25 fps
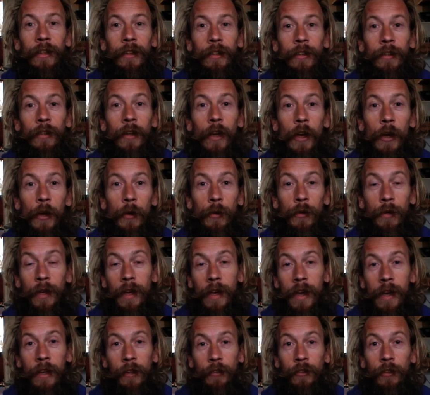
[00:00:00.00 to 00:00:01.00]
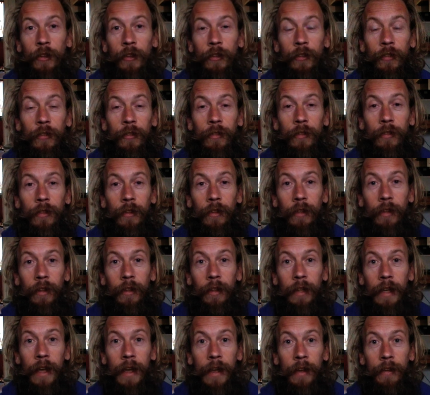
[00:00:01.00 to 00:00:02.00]
so, yeah, just
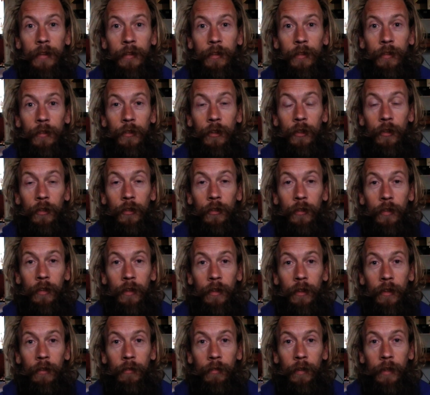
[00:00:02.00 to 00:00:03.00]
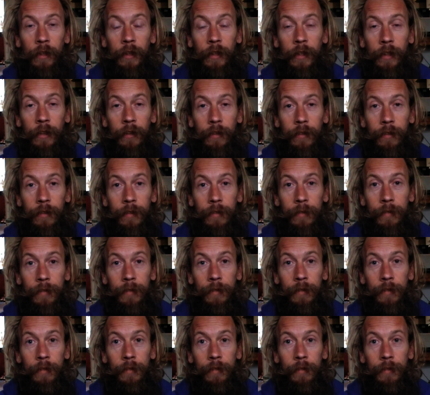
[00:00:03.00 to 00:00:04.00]
again, just eh, very
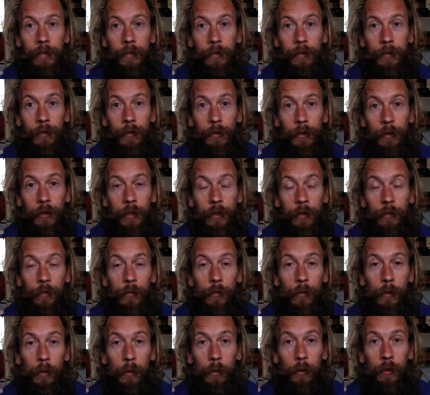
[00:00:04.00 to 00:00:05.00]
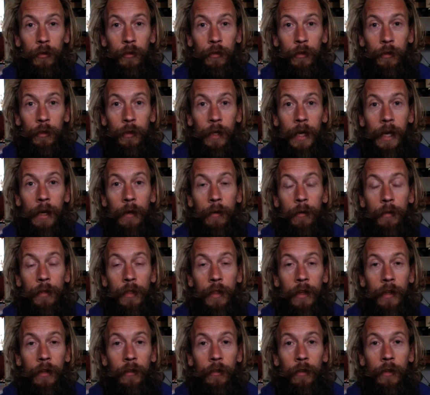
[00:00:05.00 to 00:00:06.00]
looking forward to how
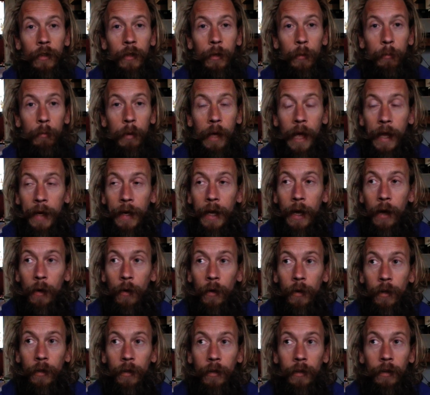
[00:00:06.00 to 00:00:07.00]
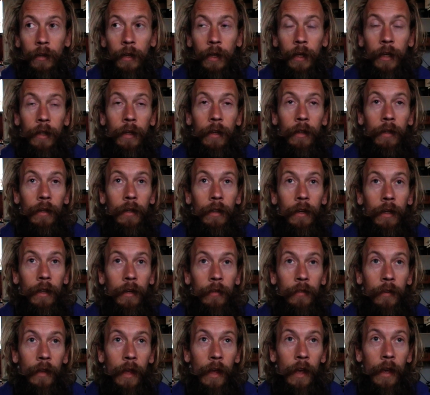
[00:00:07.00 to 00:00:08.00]
things are going to pan out. Like I
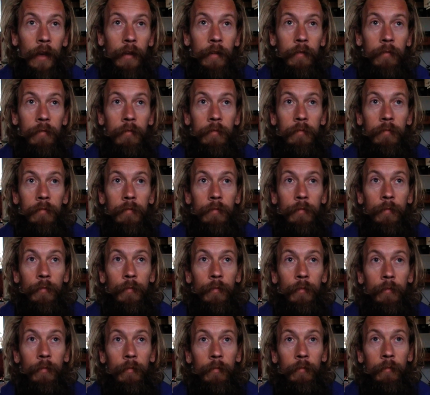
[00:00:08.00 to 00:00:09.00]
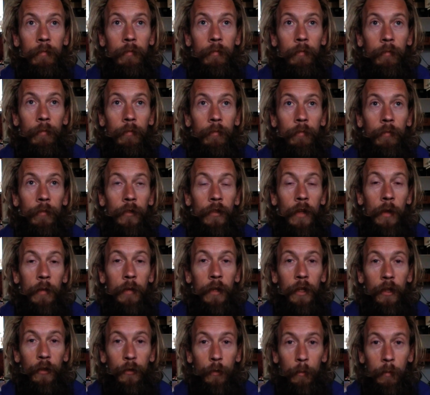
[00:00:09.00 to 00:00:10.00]
say,
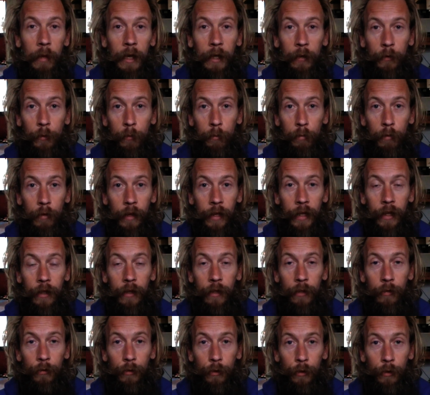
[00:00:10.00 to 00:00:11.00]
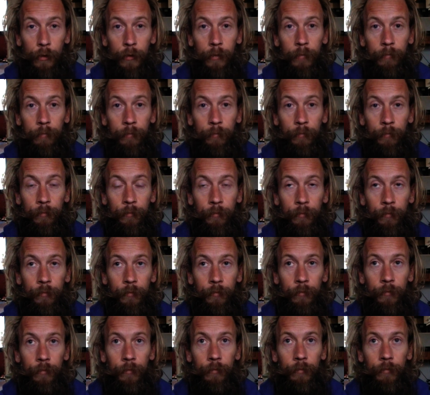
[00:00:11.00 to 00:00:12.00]
something is about to break through.
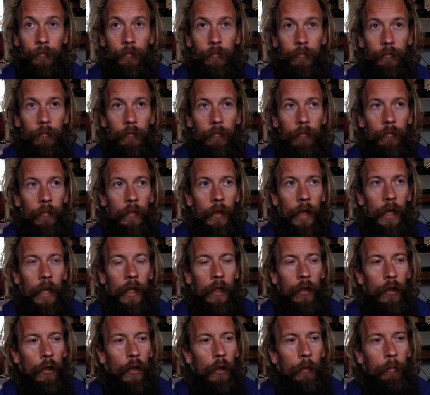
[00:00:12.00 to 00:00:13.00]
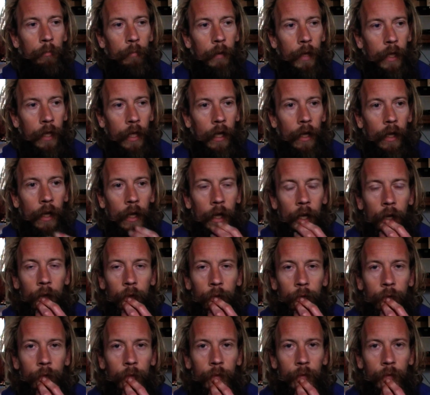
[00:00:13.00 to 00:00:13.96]
It could be uh,